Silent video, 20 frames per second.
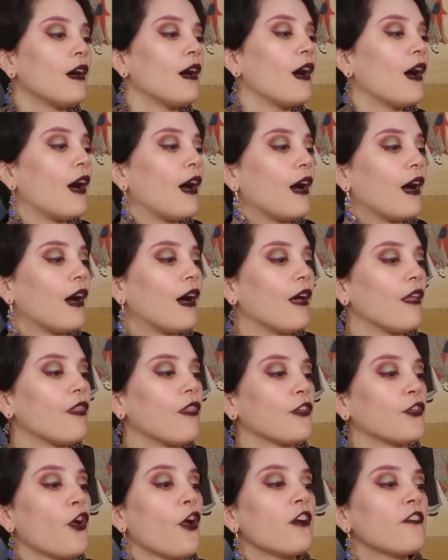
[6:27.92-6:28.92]
Uh, the
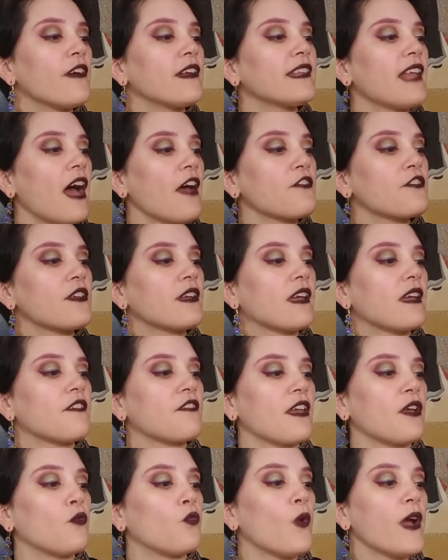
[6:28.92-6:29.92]
Dark Fantastic is
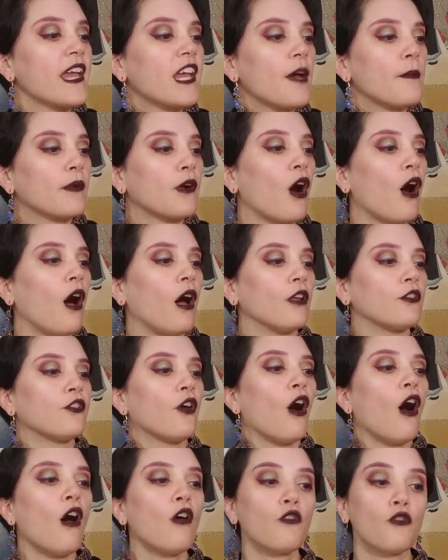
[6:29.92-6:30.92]
a wake up call to
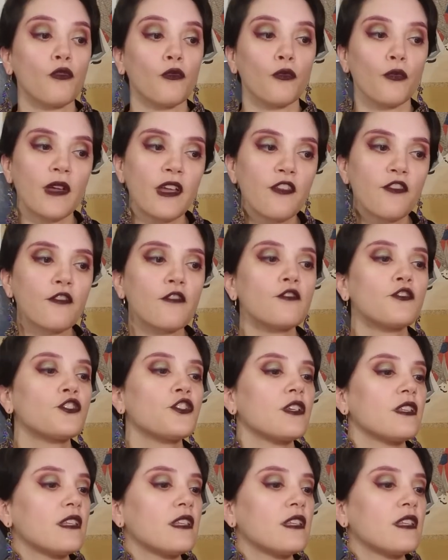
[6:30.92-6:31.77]
all who research,